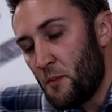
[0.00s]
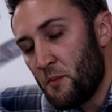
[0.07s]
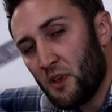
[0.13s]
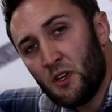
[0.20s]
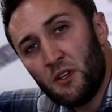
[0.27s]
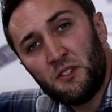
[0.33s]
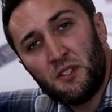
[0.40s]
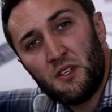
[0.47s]

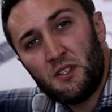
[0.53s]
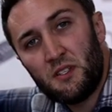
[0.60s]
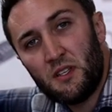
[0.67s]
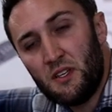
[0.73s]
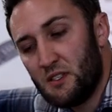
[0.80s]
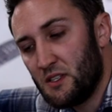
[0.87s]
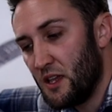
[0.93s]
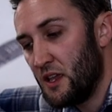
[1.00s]
Because this
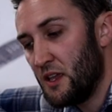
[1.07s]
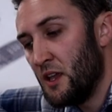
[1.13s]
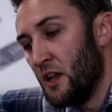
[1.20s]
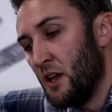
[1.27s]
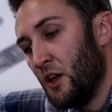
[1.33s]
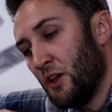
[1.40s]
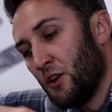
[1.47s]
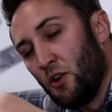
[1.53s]
is a
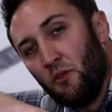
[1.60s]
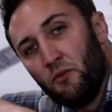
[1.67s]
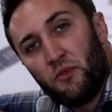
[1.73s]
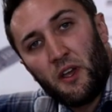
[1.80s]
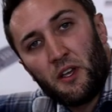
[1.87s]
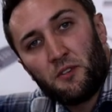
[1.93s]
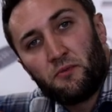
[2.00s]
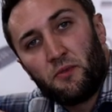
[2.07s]

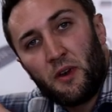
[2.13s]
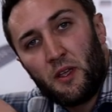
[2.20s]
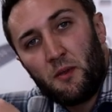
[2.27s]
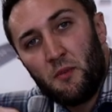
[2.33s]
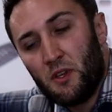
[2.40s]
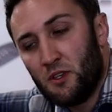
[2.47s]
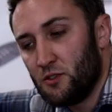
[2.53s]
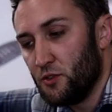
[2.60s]
convex
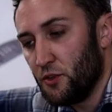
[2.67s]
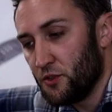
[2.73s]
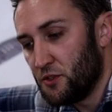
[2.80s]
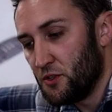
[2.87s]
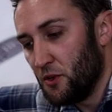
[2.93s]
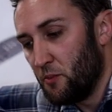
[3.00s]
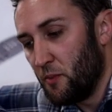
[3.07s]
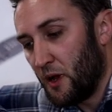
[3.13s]
frame, it's not
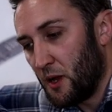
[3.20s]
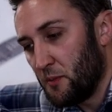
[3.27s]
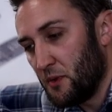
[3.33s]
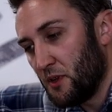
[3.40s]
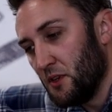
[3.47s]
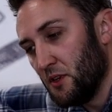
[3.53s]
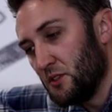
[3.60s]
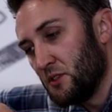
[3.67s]
so bad
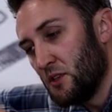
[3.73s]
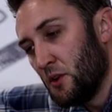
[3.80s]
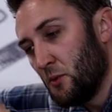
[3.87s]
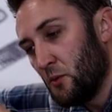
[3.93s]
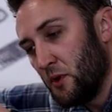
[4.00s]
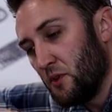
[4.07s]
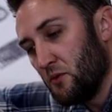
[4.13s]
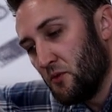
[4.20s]
because
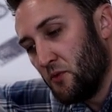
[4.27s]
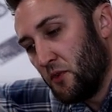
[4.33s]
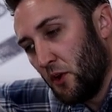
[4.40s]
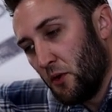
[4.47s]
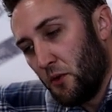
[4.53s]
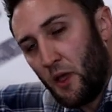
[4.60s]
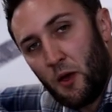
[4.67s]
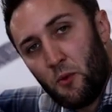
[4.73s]
we can
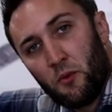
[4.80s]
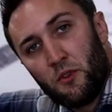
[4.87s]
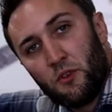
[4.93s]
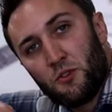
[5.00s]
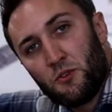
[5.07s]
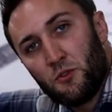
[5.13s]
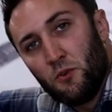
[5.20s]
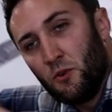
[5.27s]
follow that with a
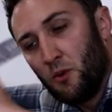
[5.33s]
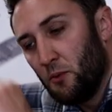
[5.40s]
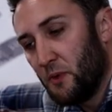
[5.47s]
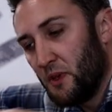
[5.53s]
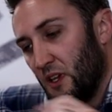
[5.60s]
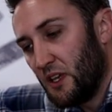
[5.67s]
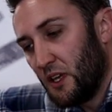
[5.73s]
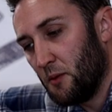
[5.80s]
saw and
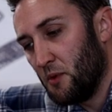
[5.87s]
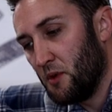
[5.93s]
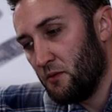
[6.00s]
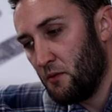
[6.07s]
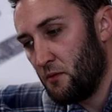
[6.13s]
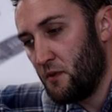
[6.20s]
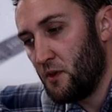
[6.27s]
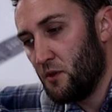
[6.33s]
we can get a bit
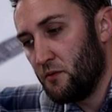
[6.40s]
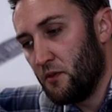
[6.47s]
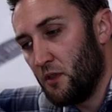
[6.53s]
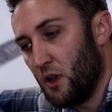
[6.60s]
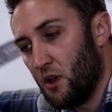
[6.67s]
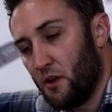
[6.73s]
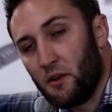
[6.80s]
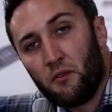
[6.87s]
of a feel for
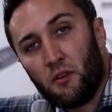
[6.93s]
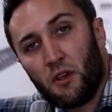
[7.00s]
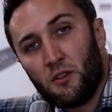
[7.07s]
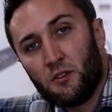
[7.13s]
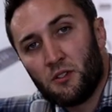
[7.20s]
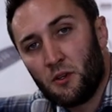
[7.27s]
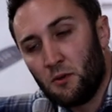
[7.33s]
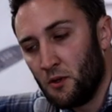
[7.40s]
the line of it.
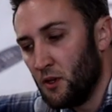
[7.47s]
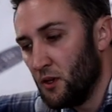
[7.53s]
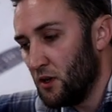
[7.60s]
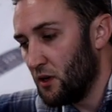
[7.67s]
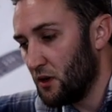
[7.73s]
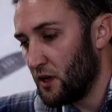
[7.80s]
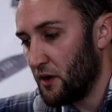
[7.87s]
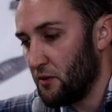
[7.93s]
So
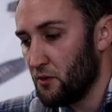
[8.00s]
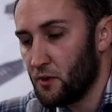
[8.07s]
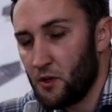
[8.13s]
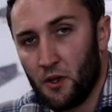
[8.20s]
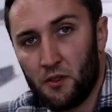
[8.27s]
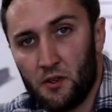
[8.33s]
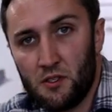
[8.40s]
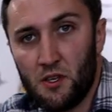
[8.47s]
I'll carry on
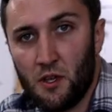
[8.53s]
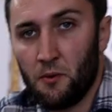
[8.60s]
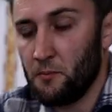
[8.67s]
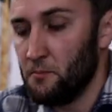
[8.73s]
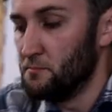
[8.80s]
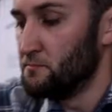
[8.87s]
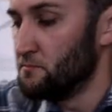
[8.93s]
cutting this out.